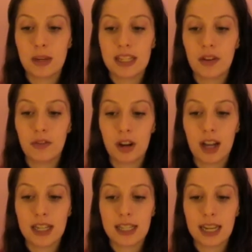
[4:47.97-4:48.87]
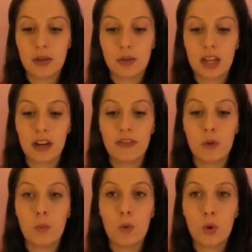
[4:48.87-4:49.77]
my self-reliance skills, and I
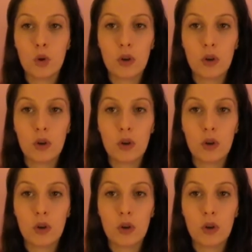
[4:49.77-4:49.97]
feel more